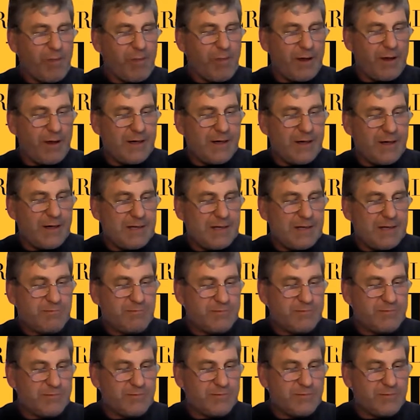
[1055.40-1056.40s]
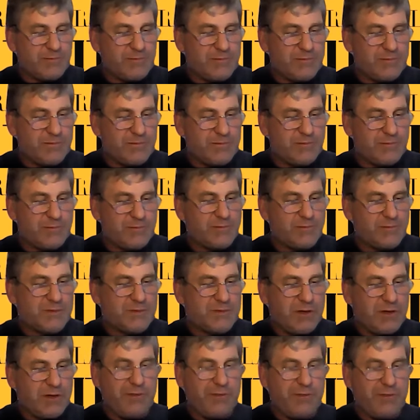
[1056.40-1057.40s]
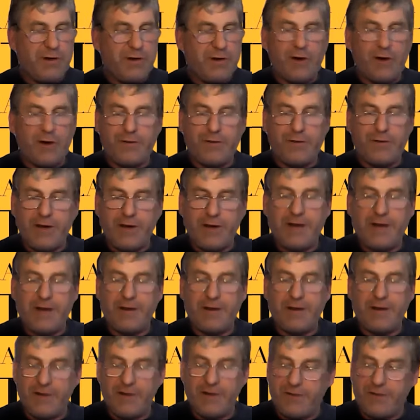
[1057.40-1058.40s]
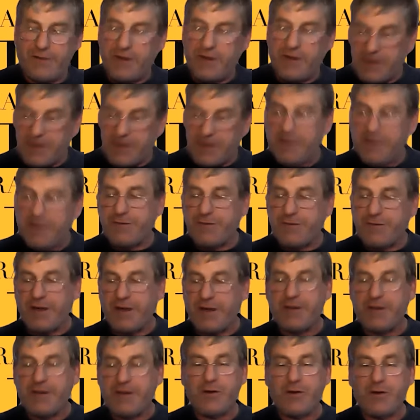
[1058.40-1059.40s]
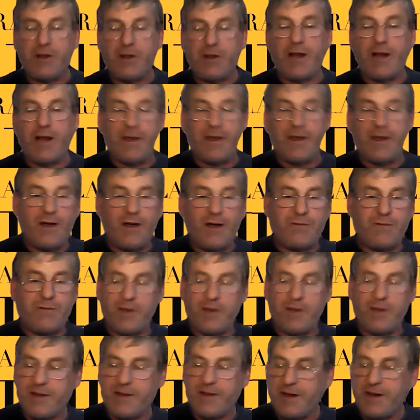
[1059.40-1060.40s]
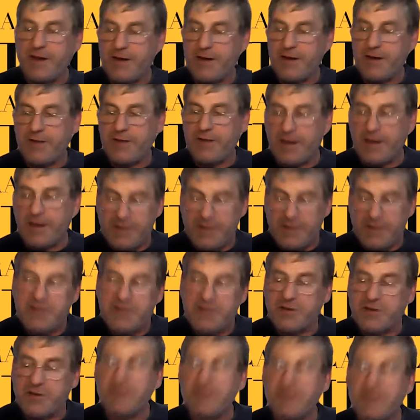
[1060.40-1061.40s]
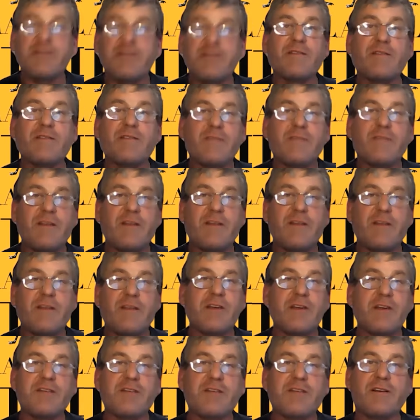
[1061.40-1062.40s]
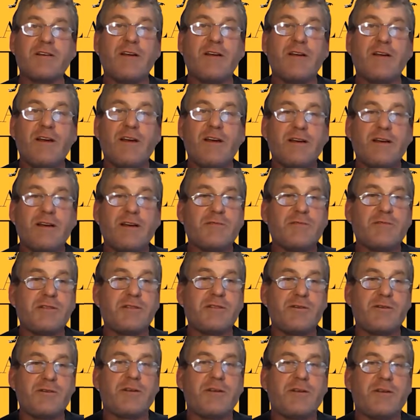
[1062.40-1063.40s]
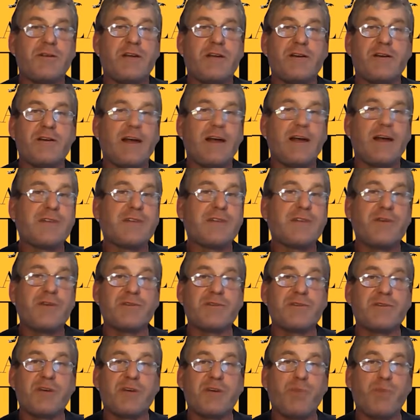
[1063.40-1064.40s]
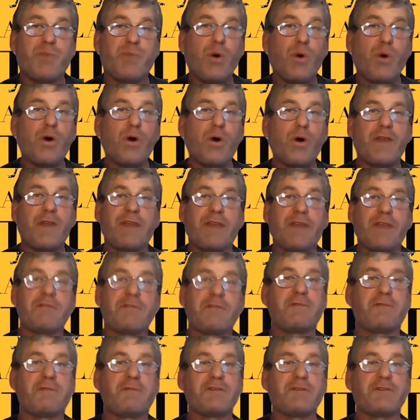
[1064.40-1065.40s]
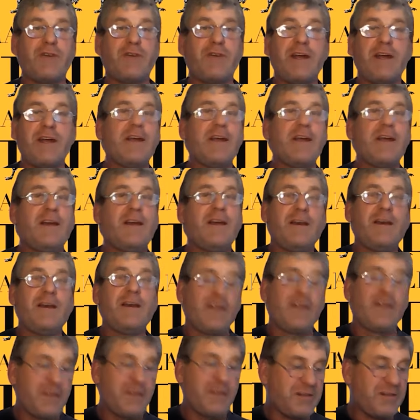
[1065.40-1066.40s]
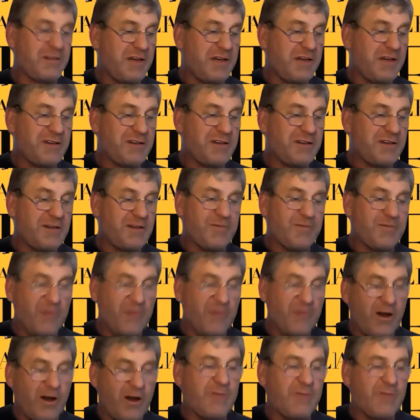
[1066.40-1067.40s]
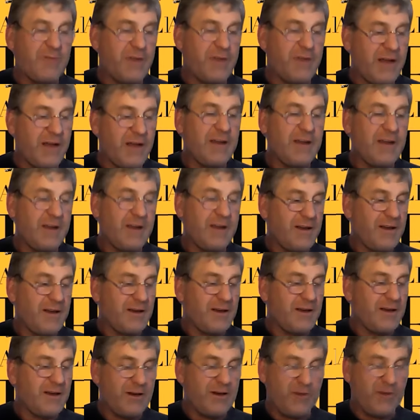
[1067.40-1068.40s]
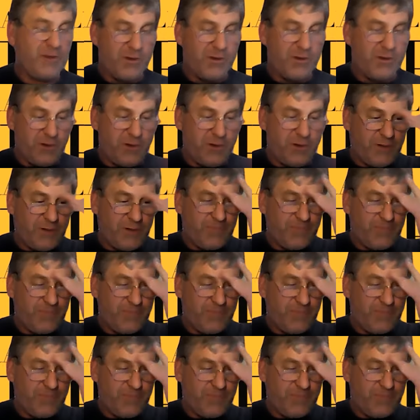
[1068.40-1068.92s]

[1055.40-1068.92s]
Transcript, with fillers: um, so if you've got to feed, if you need to feed, do it early. Hopefully, in the Yarra Valley this season, this season we shouldn't need to. Last year was so poor that everyone was feeding. This season, hopefully, you're all good.